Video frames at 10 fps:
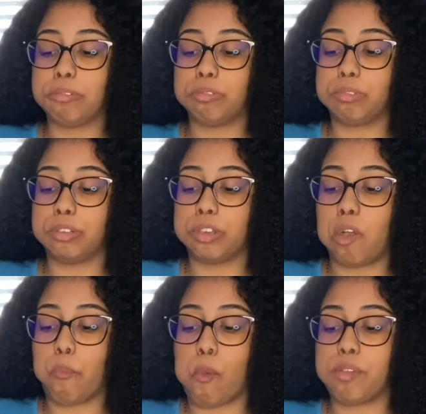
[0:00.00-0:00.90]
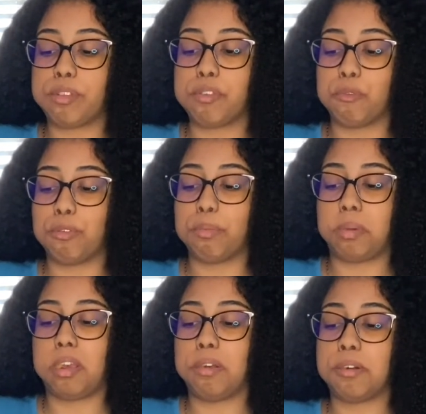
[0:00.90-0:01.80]
really good. It's like warm
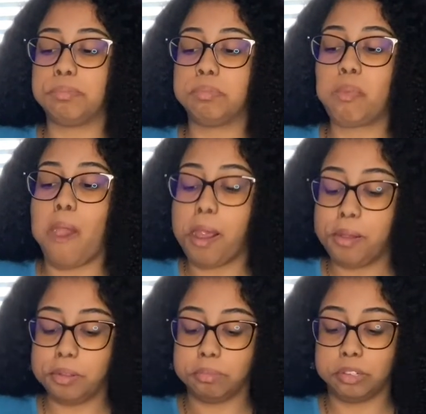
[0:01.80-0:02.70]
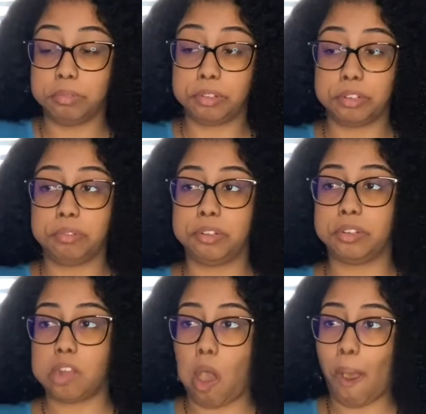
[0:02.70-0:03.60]
now, but it was good when it
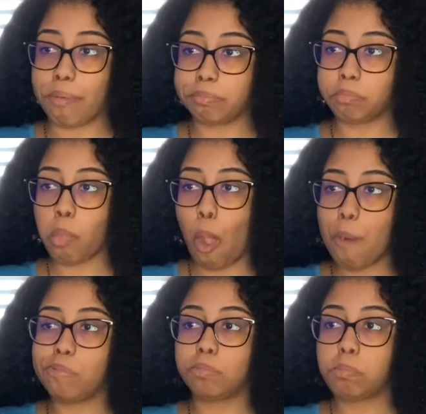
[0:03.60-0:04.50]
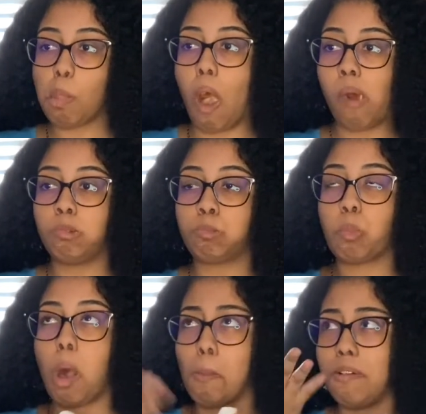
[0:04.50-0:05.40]
was hot.
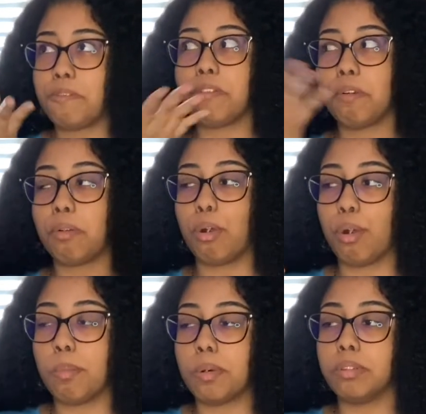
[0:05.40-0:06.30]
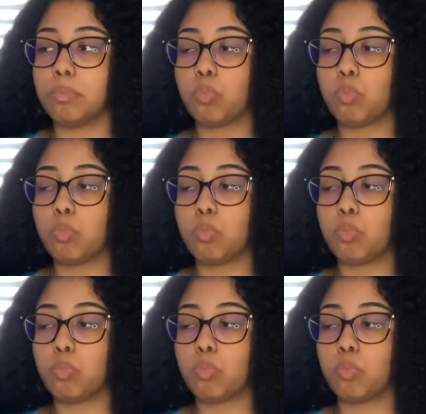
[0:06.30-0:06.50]
I mean, it feels good, but.